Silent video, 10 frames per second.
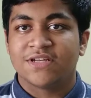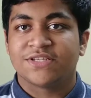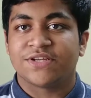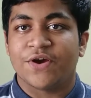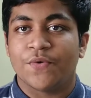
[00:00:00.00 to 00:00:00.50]

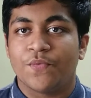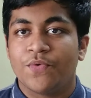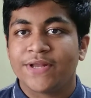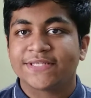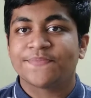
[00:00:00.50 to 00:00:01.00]
So
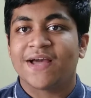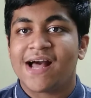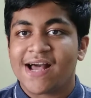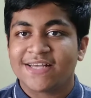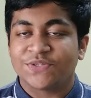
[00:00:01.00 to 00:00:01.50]
what is up
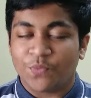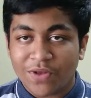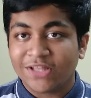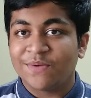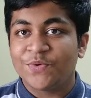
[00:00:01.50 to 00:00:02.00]
guys,
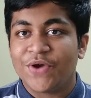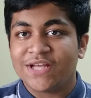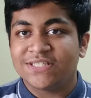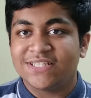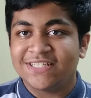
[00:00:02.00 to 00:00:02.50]
welcome to
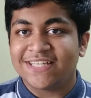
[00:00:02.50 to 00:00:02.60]
HET